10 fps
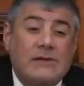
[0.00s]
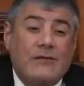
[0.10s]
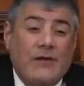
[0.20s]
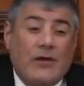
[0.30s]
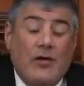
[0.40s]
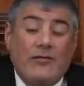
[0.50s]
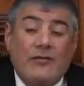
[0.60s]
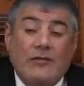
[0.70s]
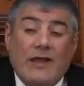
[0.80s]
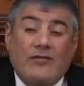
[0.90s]
If he
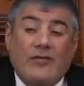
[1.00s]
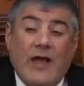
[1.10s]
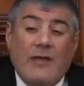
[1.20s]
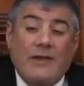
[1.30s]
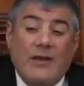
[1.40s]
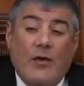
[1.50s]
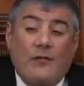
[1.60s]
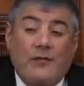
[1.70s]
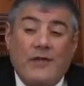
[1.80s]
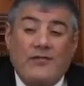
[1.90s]
calls you next time in the
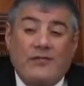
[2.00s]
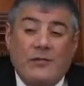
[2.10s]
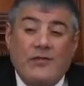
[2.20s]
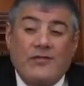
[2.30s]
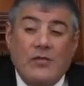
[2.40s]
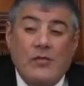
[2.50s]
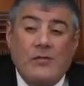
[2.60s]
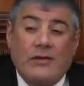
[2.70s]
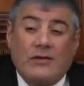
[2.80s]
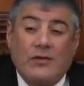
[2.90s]
office to his
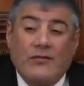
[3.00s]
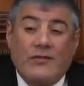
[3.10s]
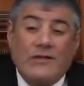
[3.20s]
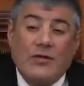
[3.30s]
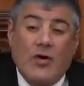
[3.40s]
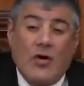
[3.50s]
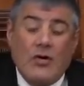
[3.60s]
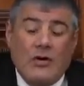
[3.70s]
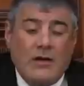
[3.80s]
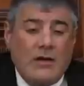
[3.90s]
room and close the
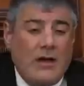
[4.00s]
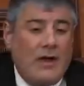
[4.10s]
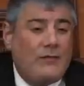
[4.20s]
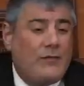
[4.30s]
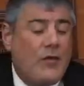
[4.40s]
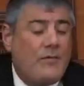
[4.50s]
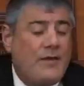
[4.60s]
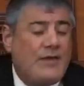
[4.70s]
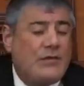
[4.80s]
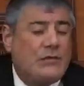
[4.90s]
door, I
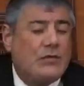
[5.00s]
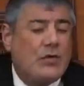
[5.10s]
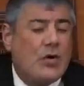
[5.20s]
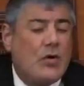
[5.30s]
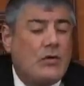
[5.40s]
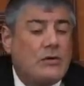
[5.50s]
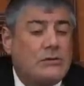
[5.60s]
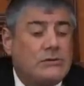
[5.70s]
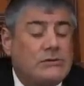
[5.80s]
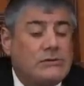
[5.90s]
forbid you to go.
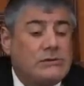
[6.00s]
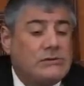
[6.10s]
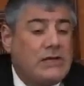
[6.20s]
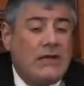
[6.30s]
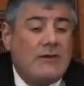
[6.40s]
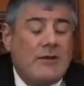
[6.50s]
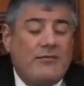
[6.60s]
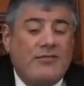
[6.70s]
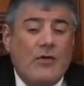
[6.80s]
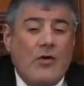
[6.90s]
Tell him
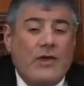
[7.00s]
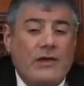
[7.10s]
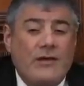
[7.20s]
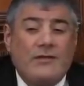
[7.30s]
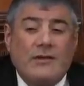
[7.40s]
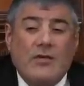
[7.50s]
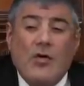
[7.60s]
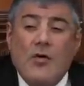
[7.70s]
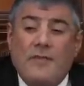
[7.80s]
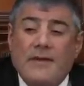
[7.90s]
I'm sorry, leave the
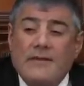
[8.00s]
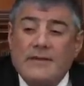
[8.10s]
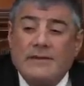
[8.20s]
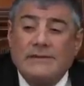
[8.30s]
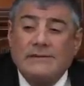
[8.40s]
door open.